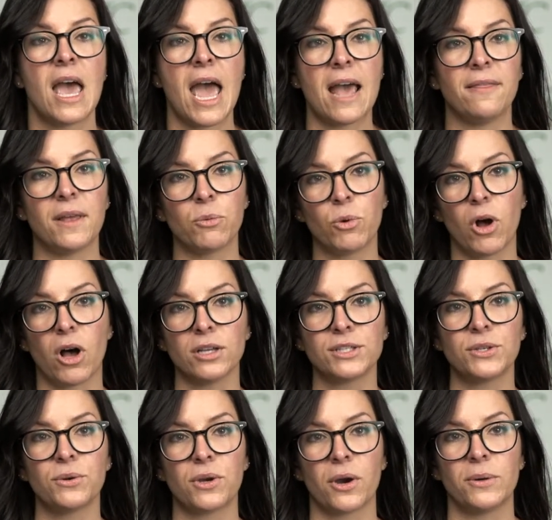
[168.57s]
And then we'll
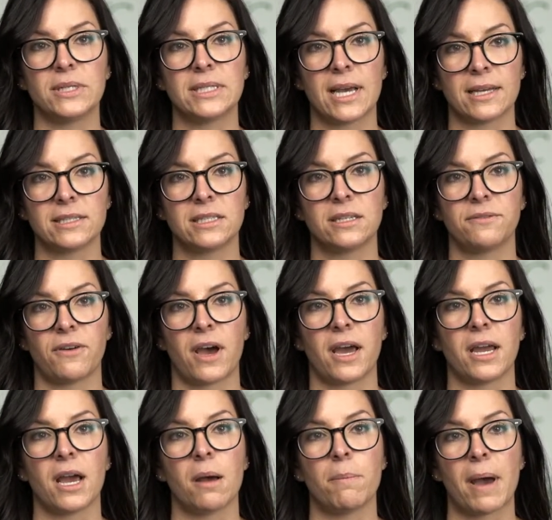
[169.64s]
also go and
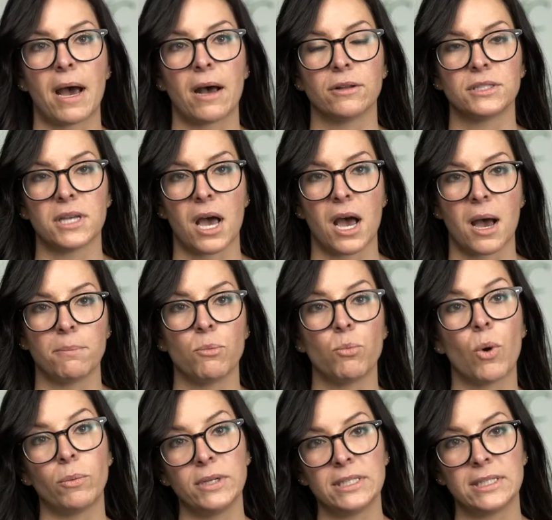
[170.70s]
testify about
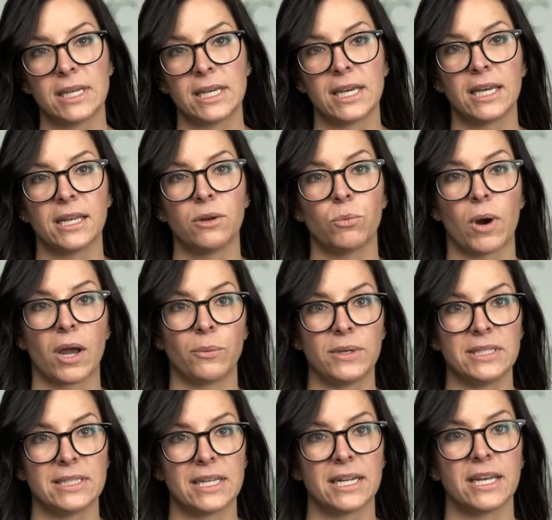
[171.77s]
what we did, why
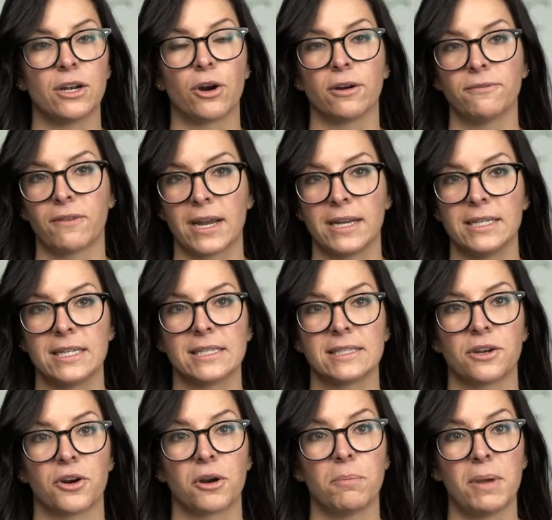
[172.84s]
we did it, our
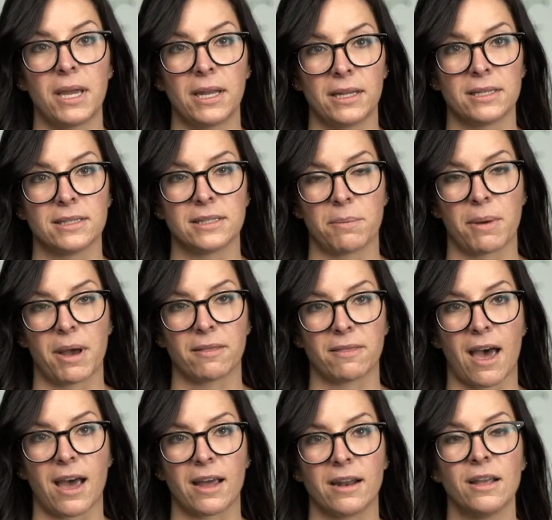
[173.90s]
findings, and our opinions about
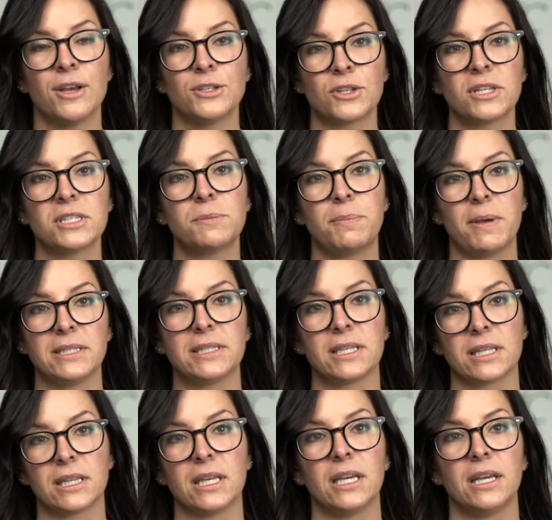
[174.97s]
that. So that's
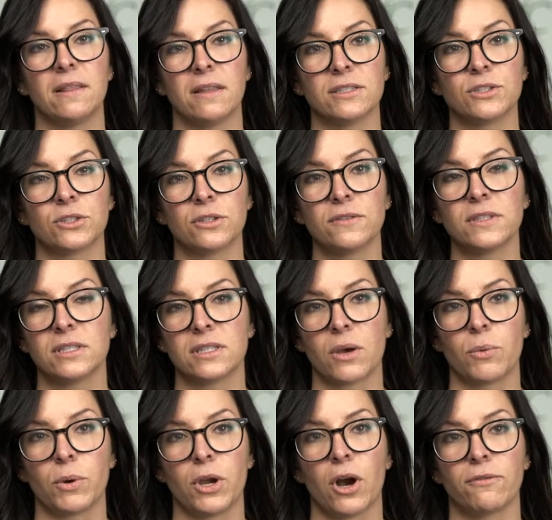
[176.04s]
basically the services
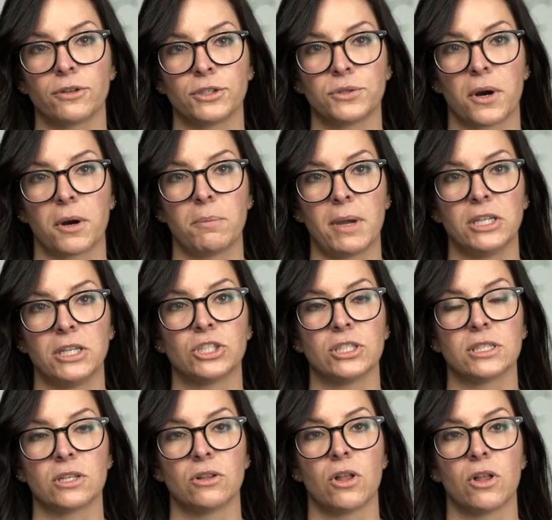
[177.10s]
that we offer to our
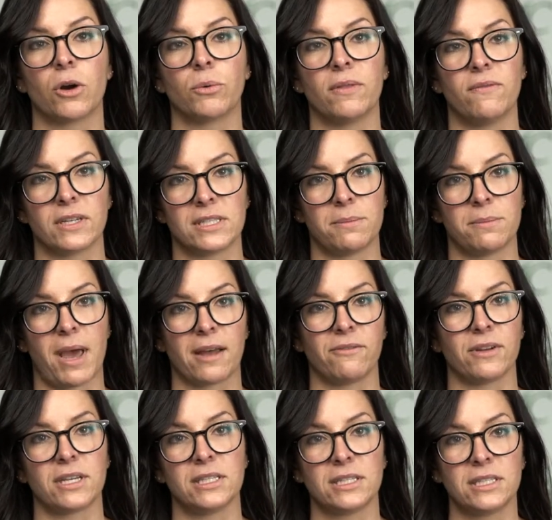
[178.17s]
patients, along with victim
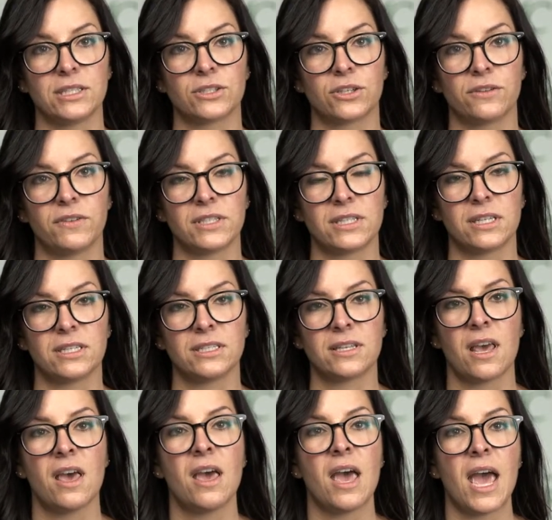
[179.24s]
advocacy services.
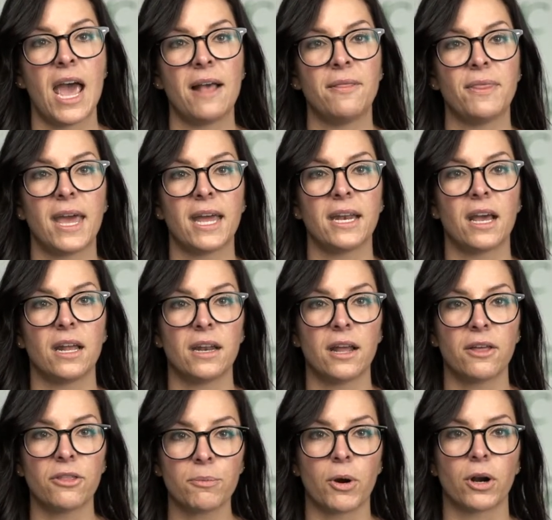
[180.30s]
And then
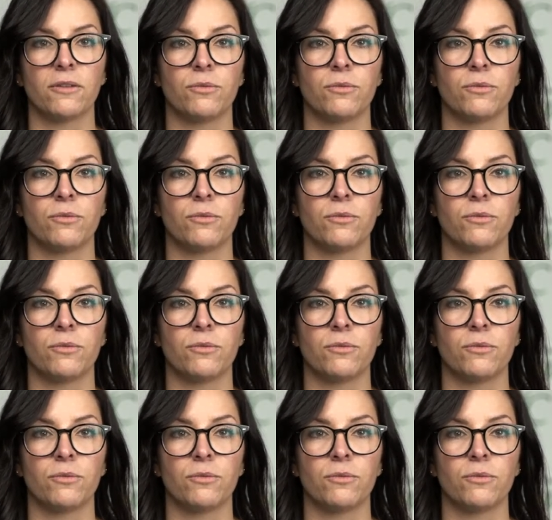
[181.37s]
another part